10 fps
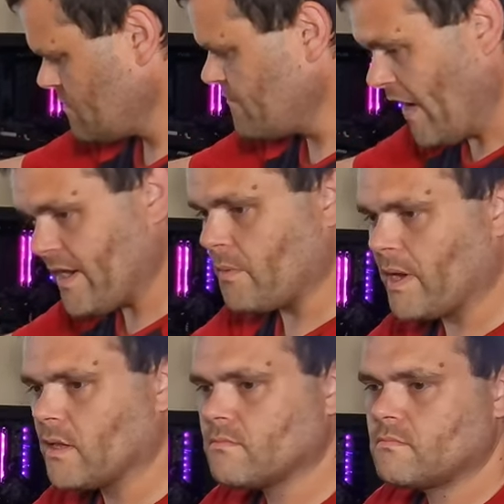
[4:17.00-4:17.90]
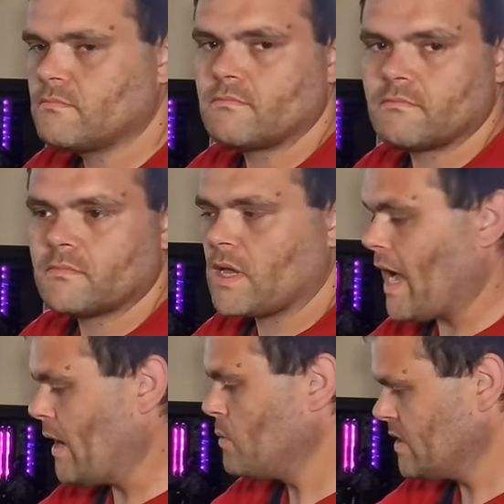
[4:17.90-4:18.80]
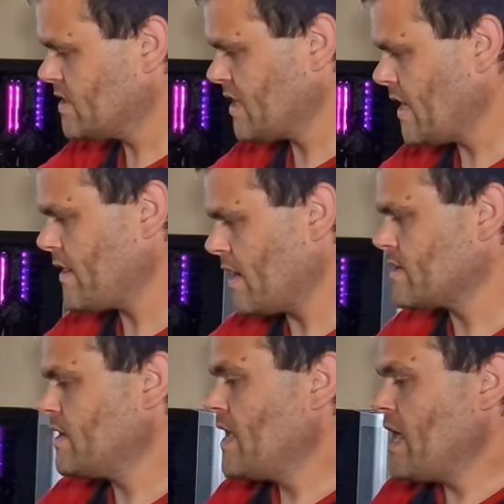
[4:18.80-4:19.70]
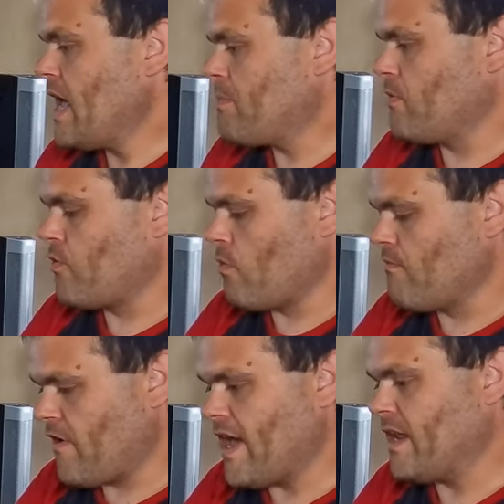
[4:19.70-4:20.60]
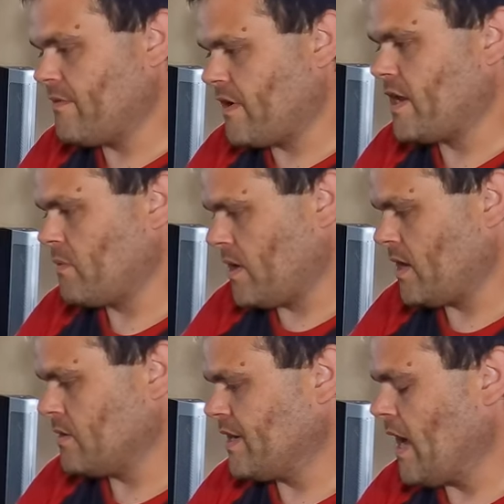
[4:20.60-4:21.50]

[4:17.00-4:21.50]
Very well. I will say that it performed very, very well.